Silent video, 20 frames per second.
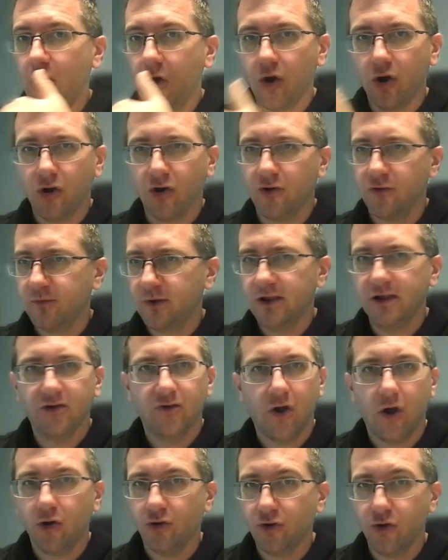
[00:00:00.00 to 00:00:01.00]
Are
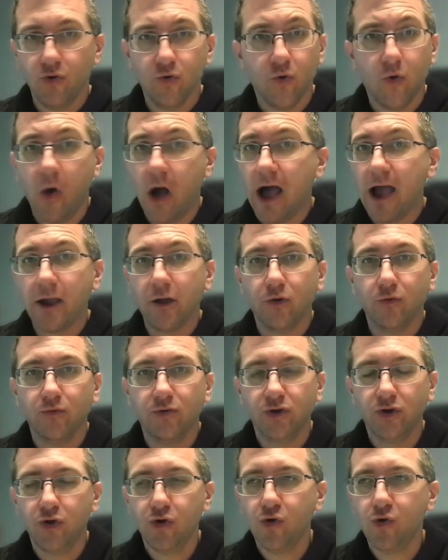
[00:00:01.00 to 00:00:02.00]
you Ohio
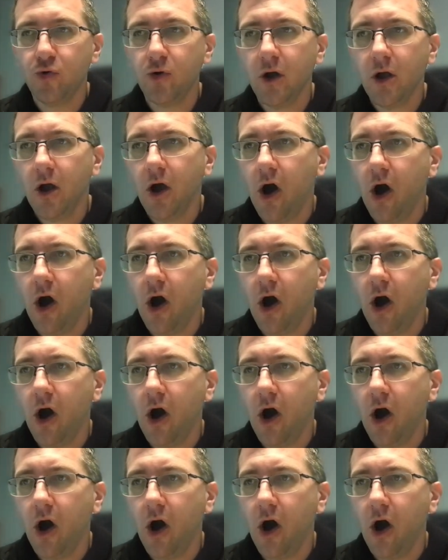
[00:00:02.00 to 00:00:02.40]
U?